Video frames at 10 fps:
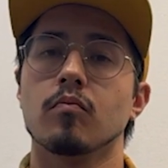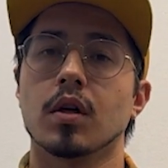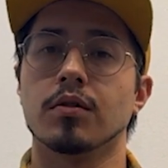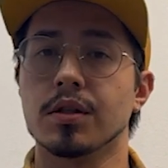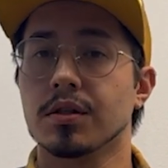
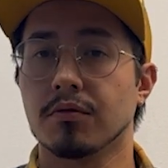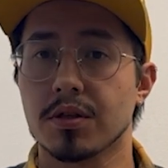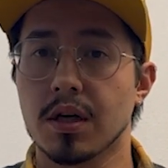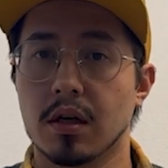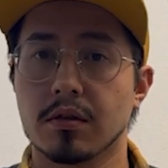This can
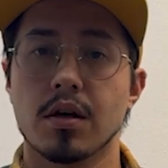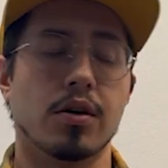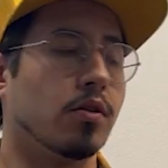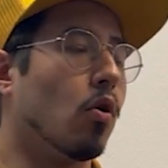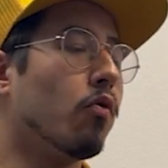result
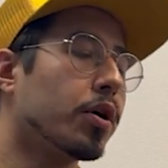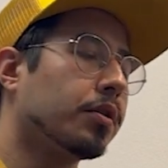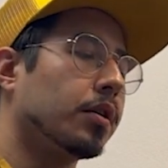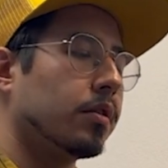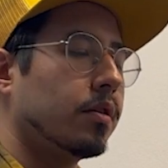in
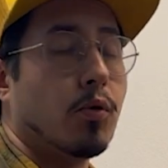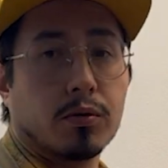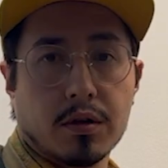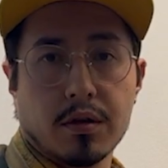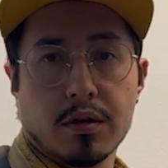overheating the
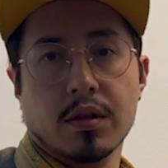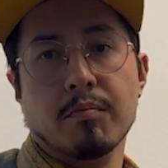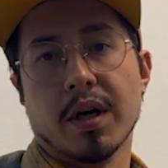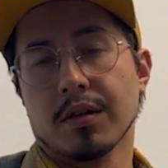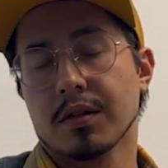water in the
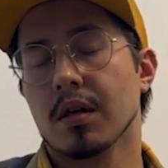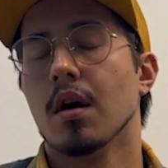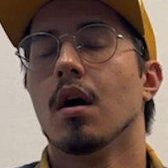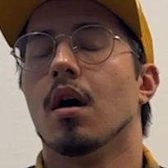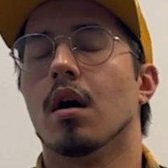base,
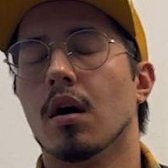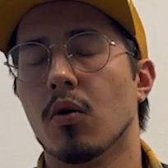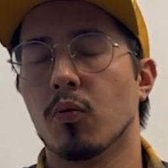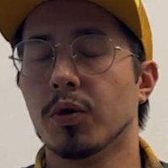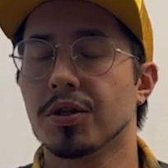
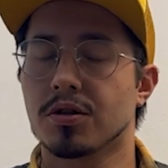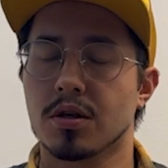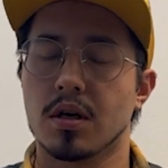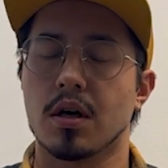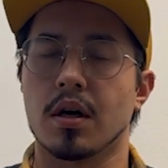which
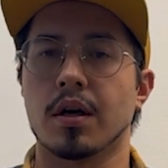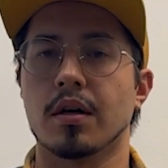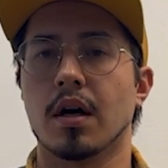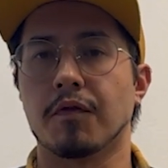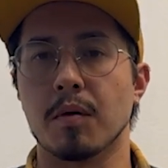can
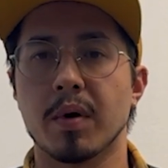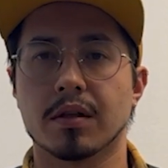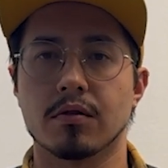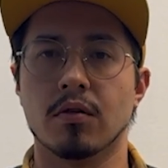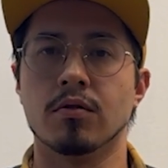have
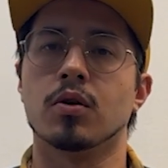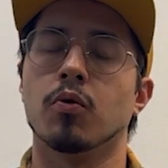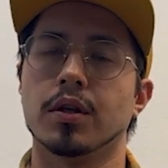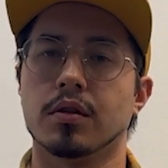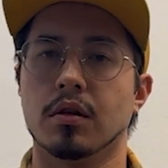impact on the
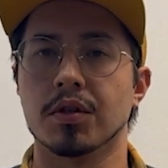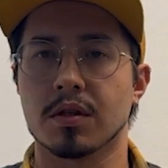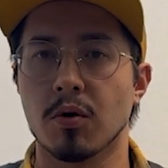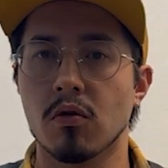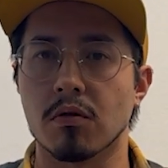quality of the
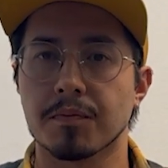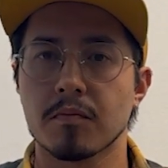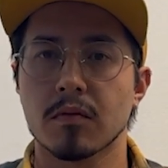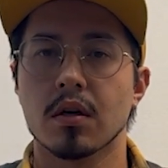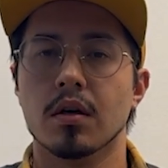smoke.
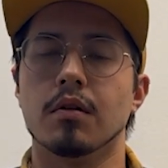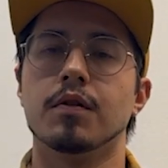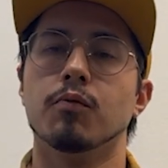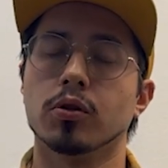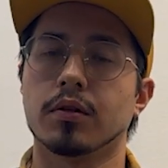If the
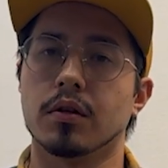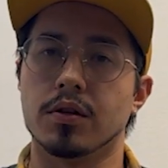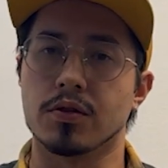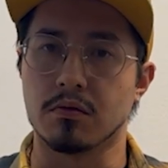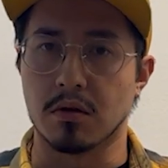water
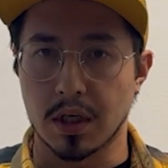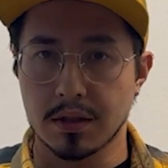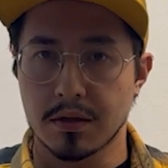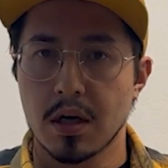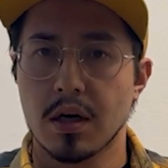is too
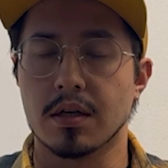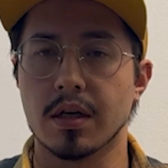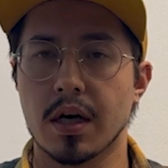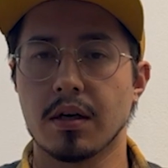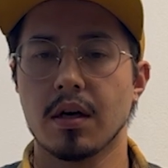hot,
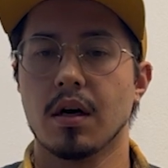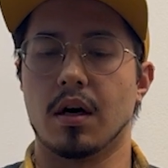then